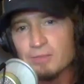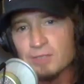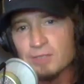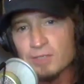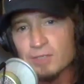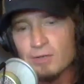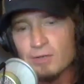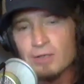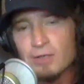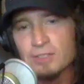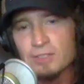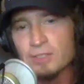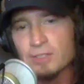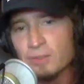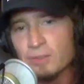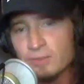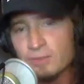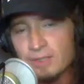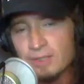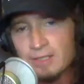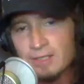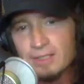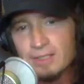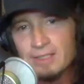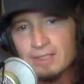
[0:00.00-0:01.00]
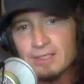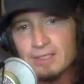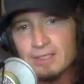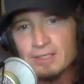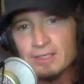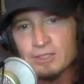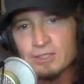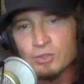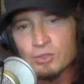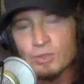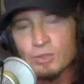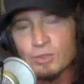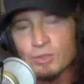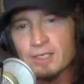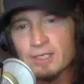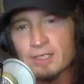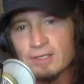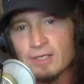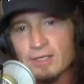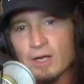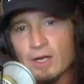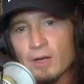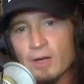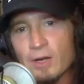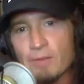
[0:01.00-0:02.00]
They're also drinking
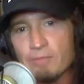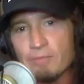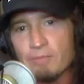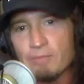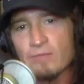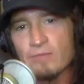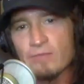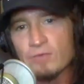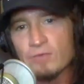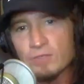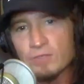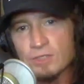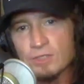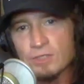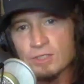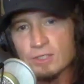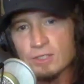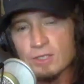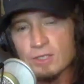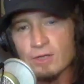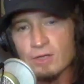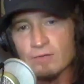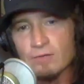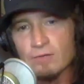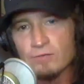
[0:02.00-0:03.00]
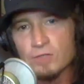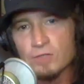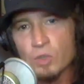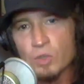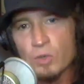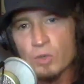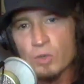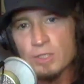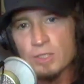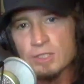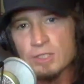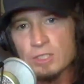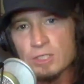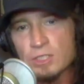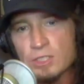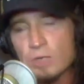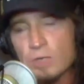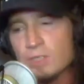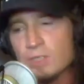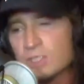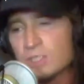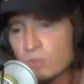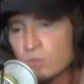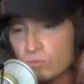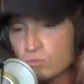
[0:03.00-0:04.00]
their beverages of choice, and so
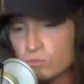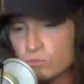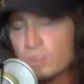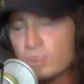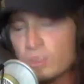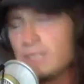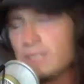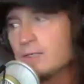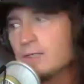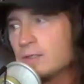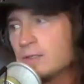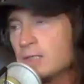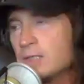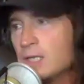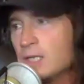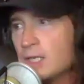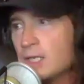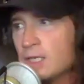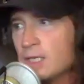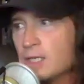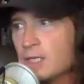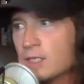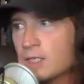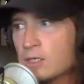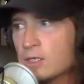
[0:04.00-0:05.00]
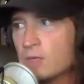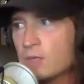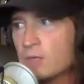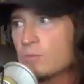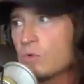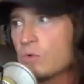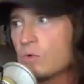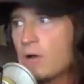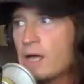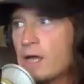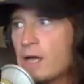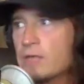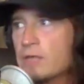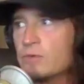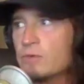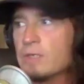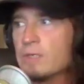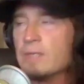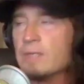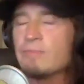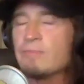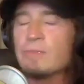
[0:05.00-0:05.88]
it's a real camaraderie.